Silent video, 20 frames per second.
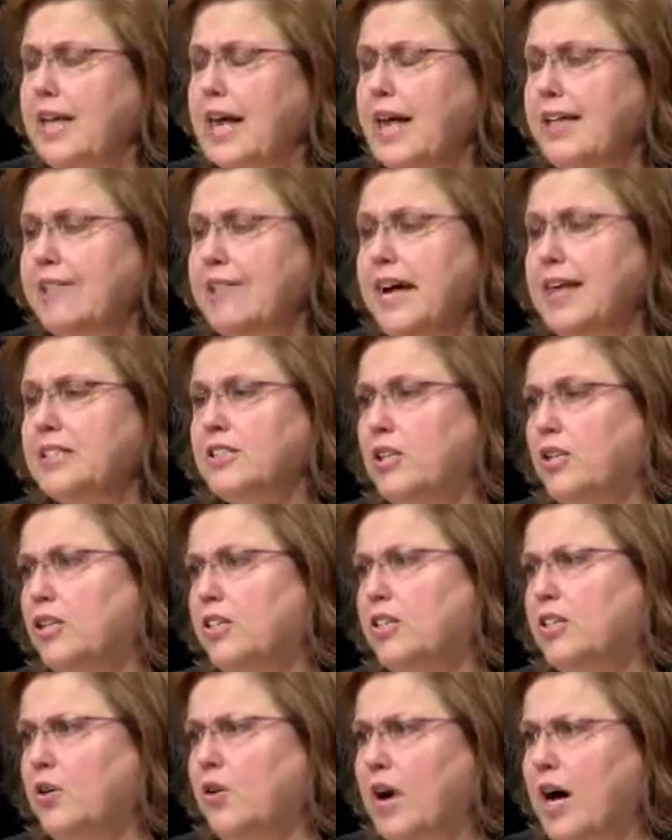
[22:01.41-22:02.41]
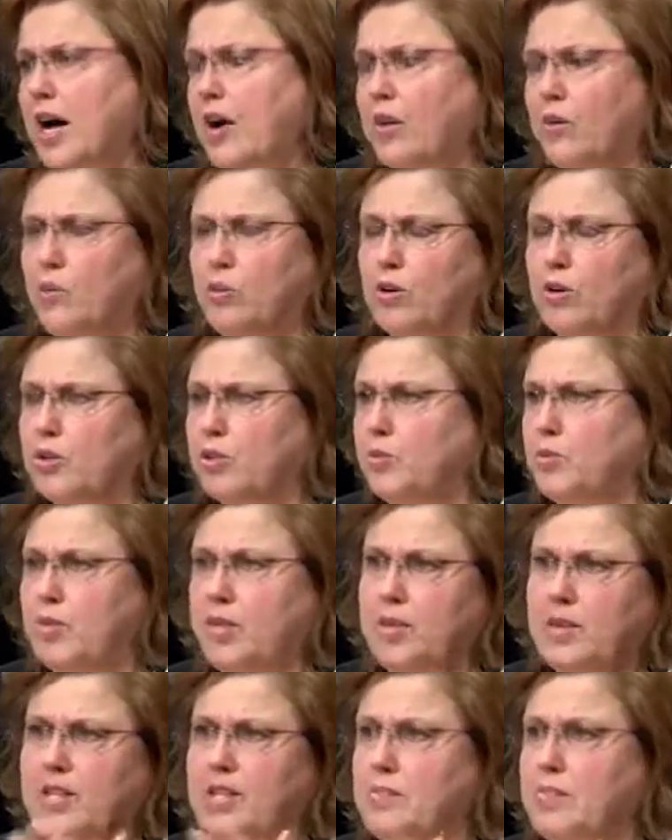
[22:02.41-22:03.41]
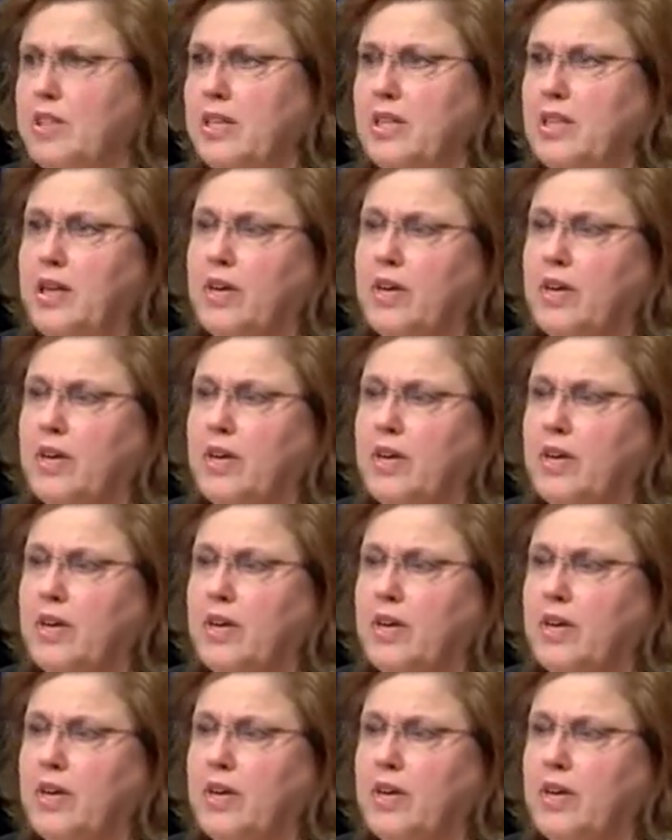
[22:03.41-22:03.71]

And that's also how it works with some of the